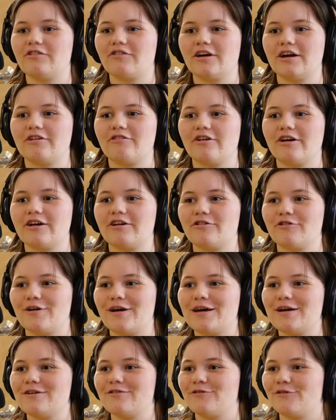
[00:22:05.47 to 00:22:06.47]
great, great,
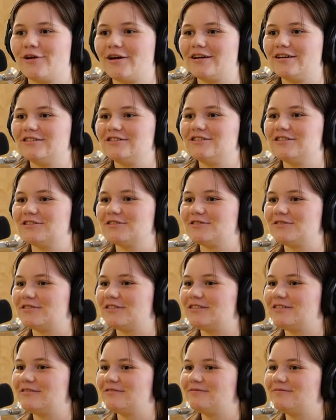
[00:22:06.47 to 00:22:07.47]
great
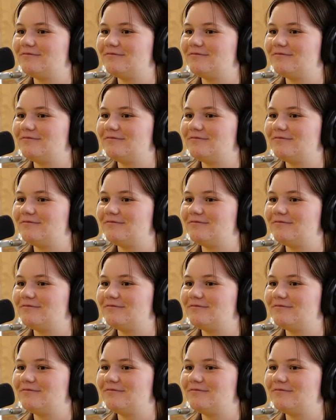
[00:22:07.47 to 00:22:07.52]
grandchildren.